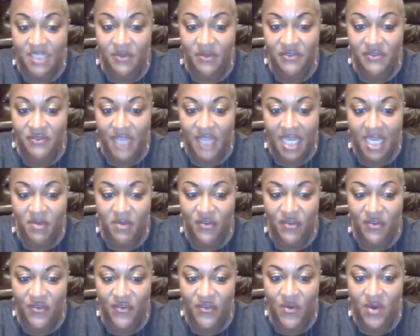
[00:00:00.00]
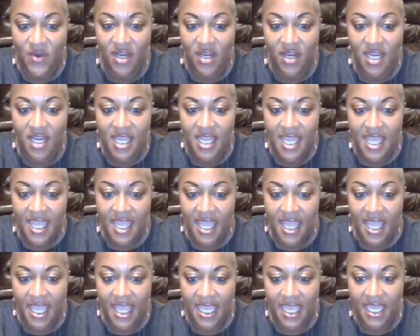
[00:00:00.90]
So we've tried it before
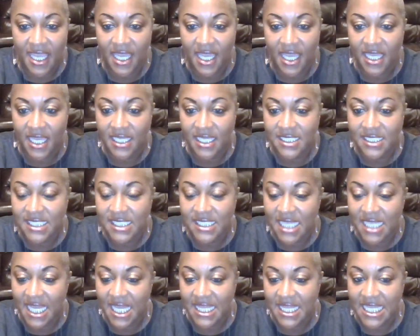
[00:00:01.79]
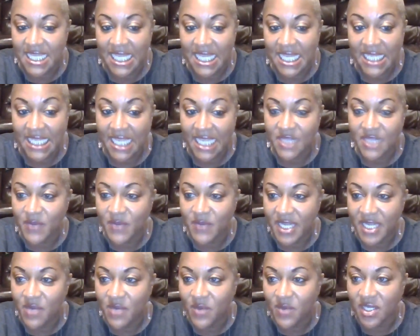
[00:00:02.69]
and I think I like the
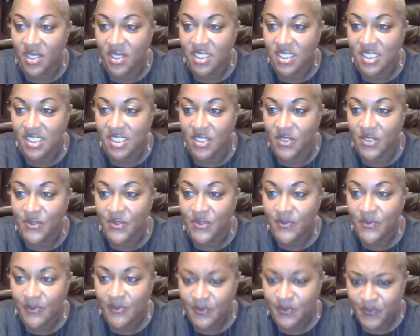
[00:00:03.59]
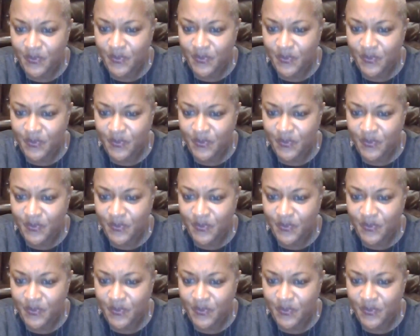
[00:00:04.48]
way it works. So